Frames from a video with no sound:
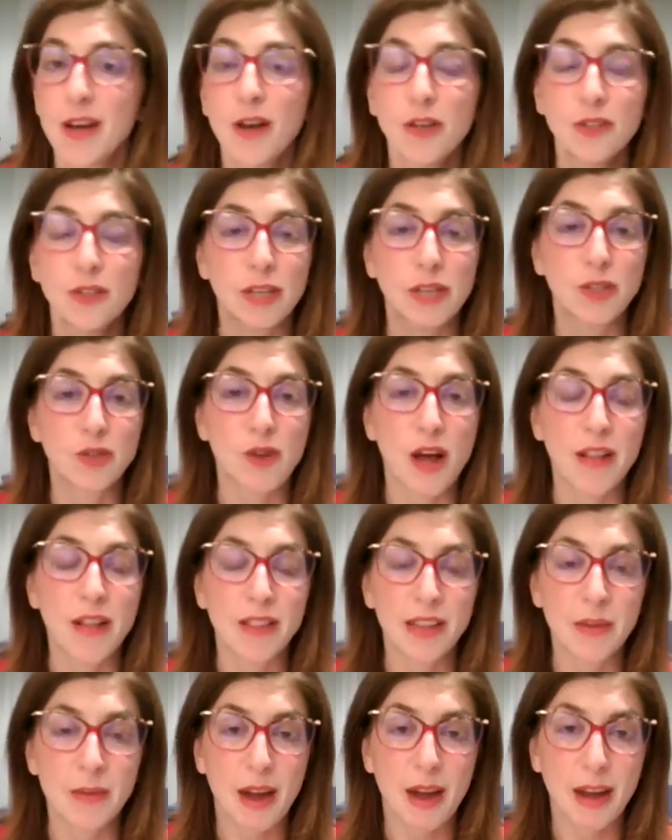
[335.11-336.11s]
So I
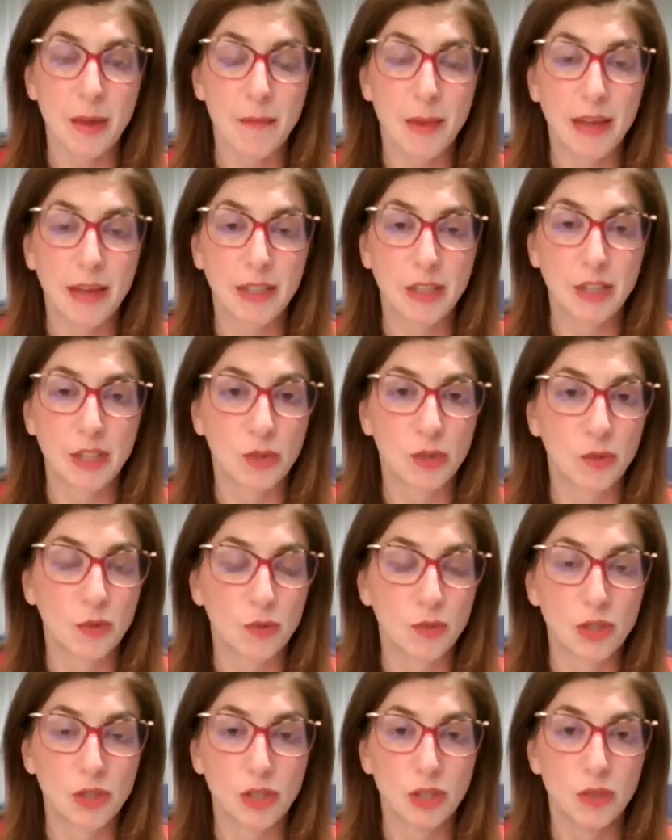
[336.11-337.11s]
strongly recommend
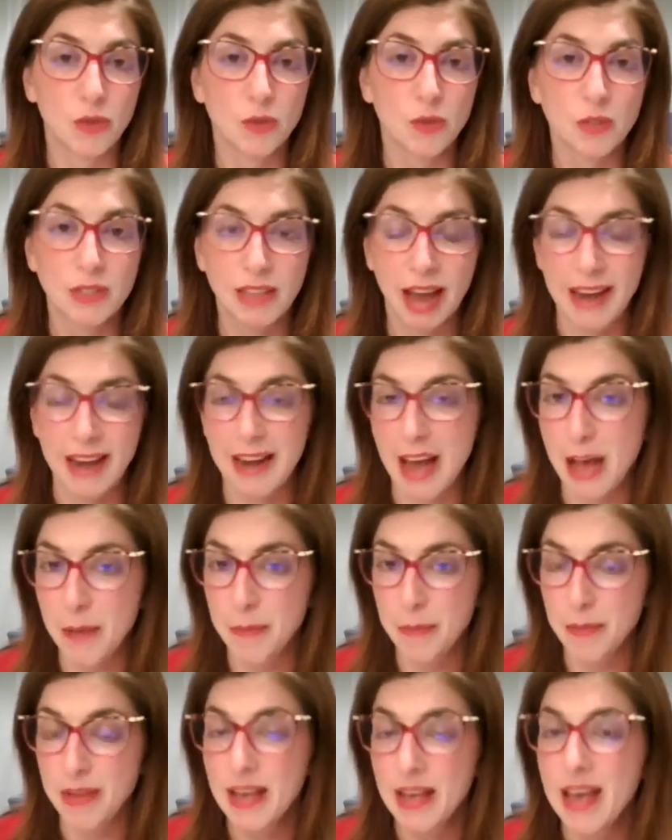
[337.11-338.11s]
you to sign
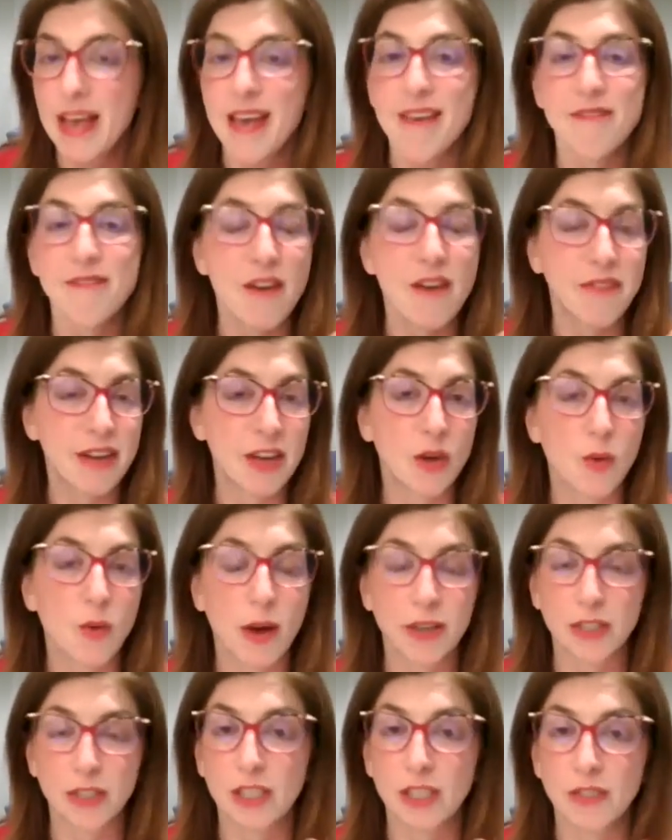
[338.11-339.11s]
up. If you have any
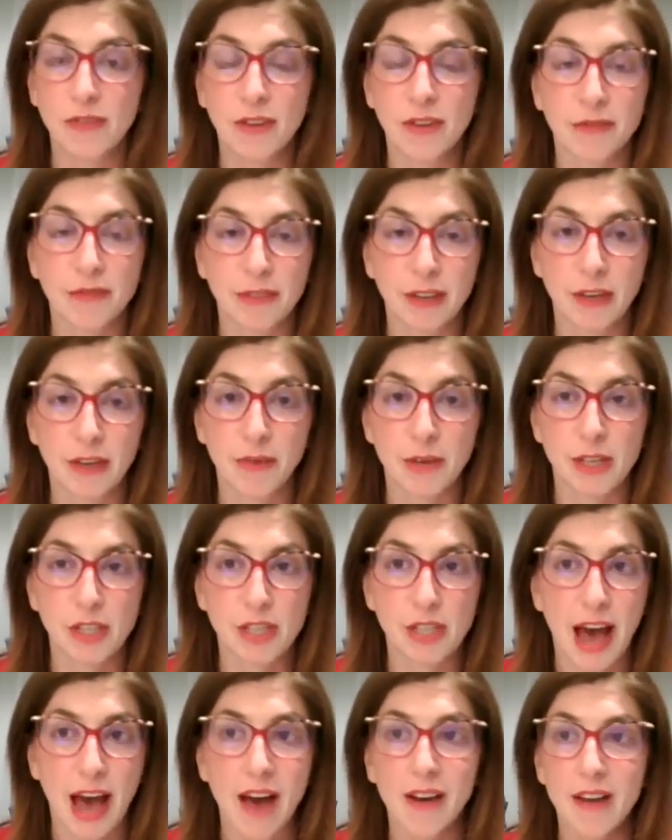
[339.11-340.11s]
questions, feel free to
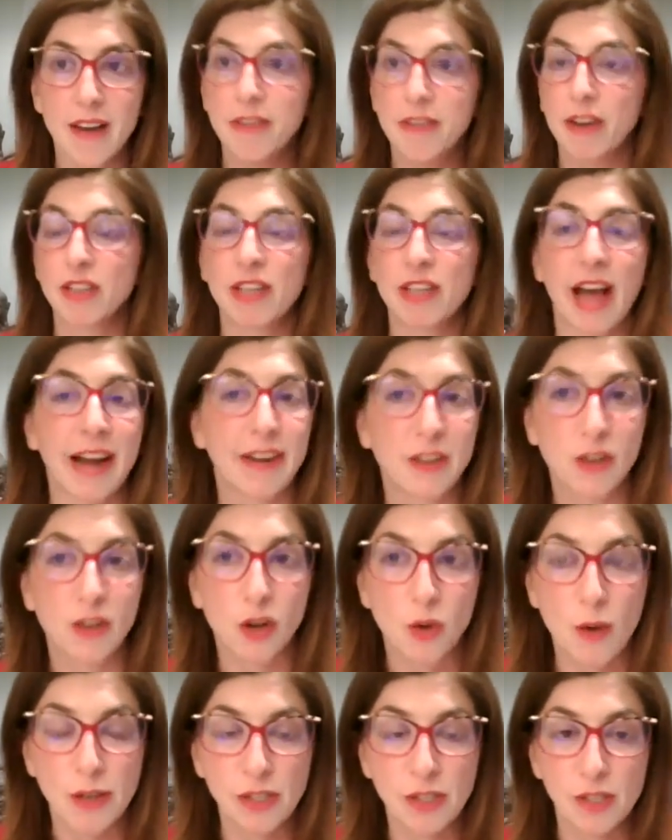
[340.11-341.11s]
reach out. If there are
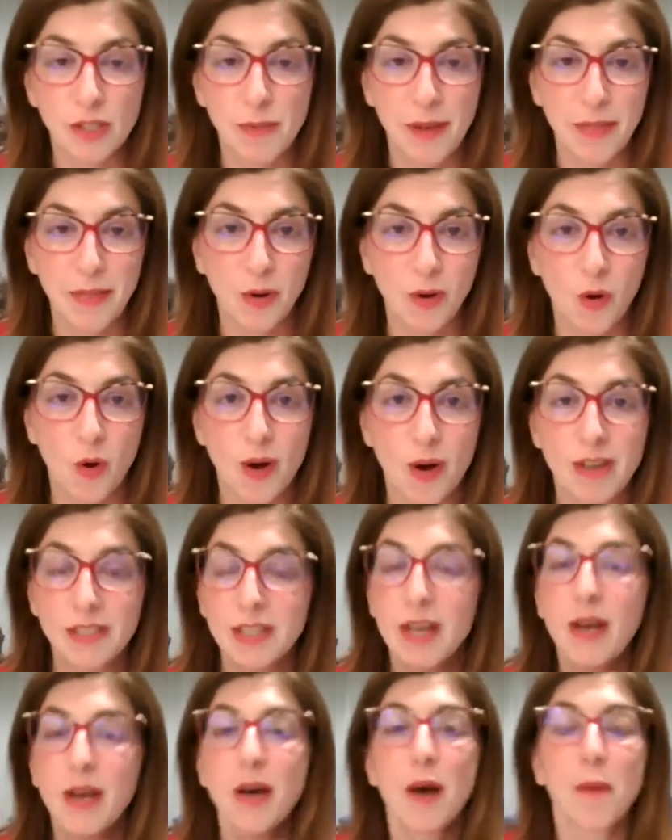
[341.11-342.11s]
technical questions about the
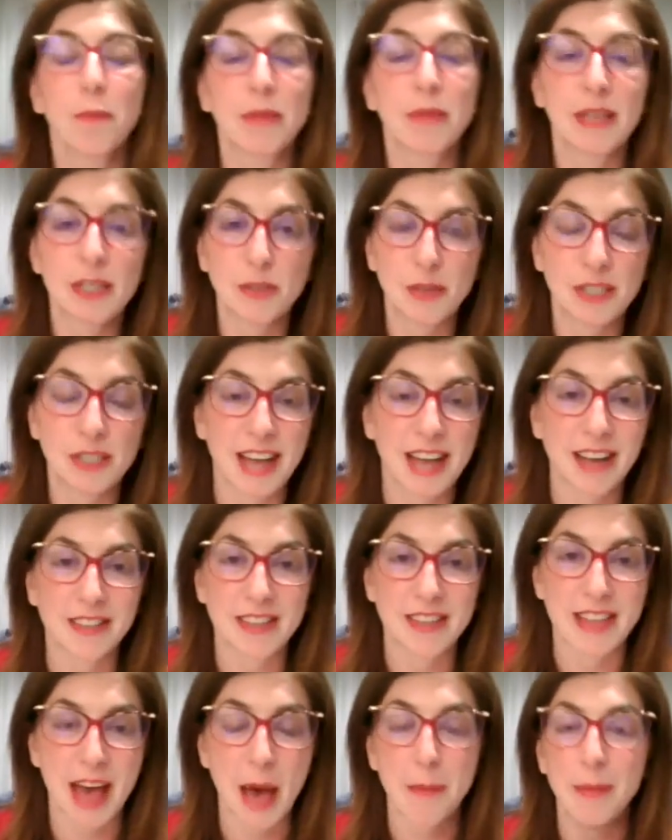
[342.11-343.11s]
course, please reach out
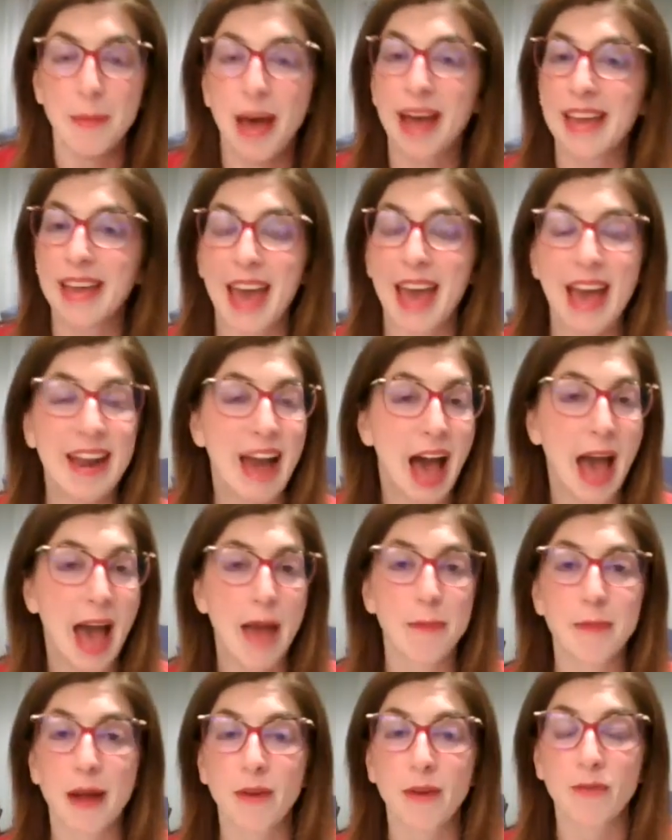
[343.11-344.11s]
to them. Again, I
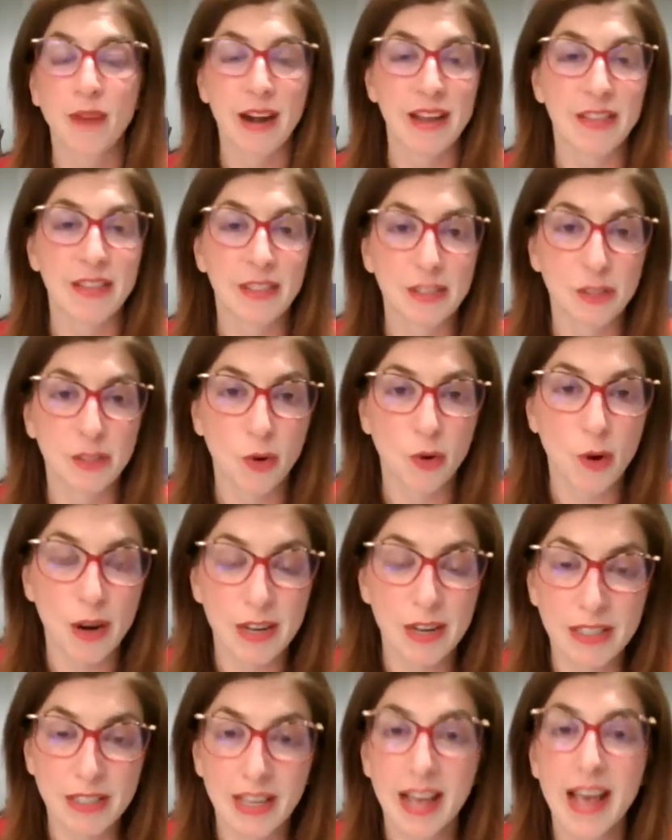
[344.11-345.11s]
am not running this
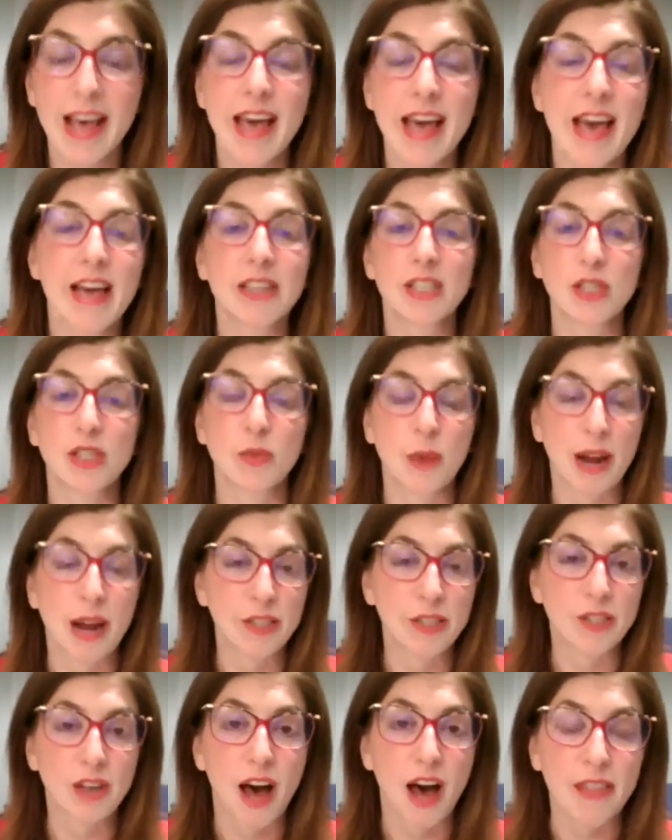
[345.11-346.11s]
course. It's just when I
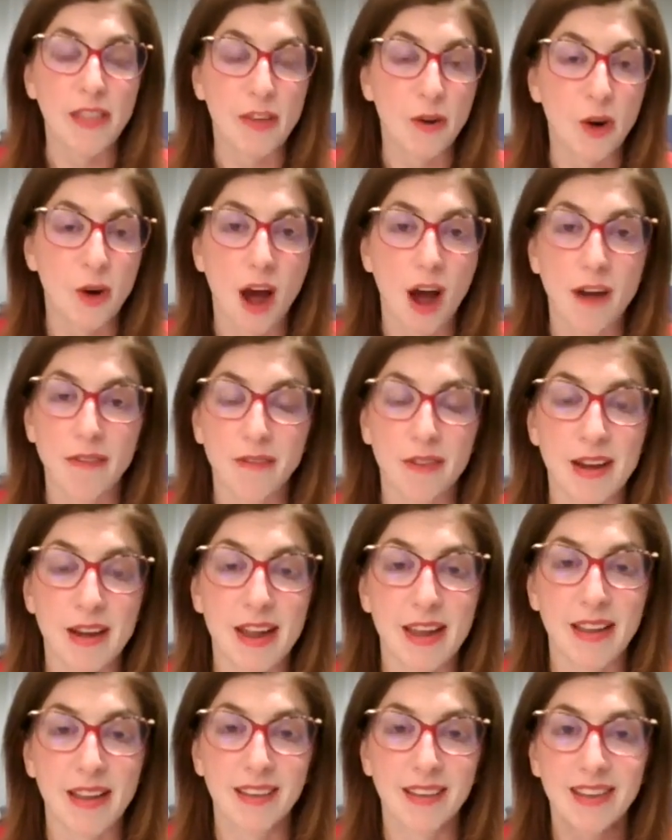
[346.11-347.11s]
saw they were
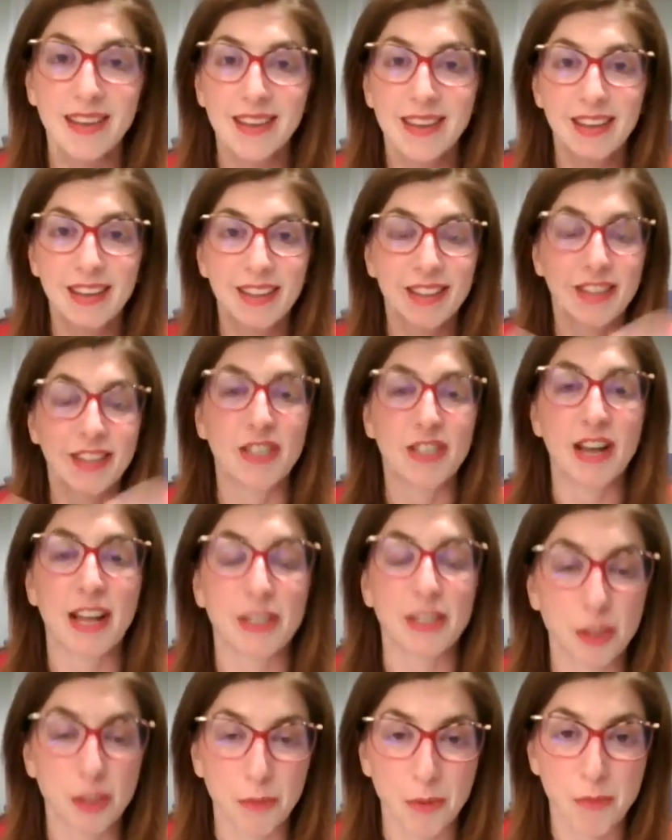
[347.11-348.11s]
offering the
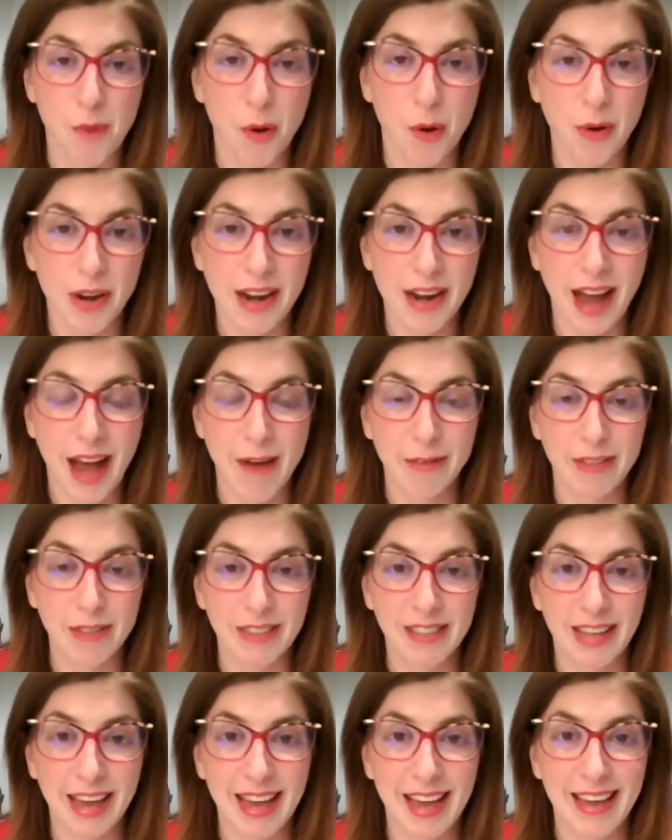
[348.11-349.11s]
chance to promote it, I
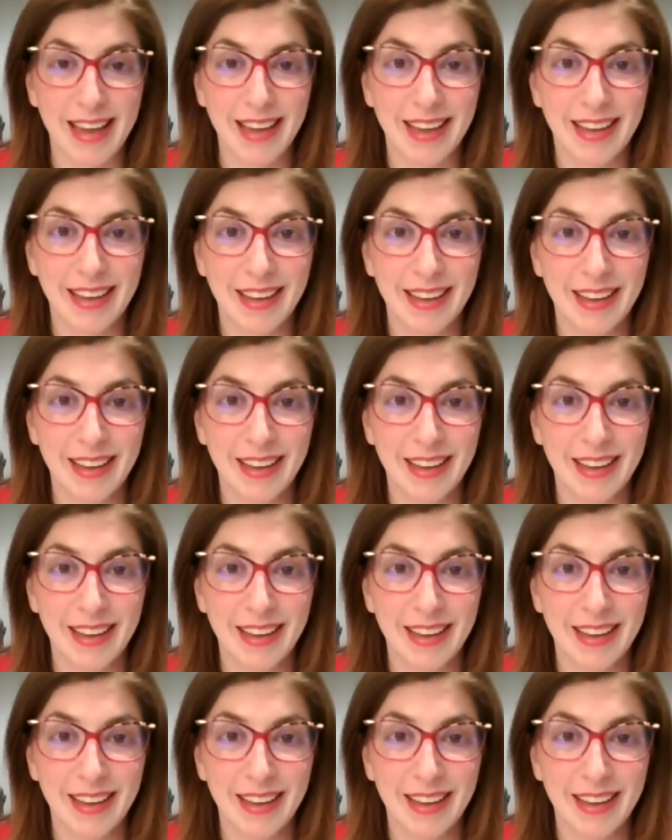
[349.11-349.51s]
was like,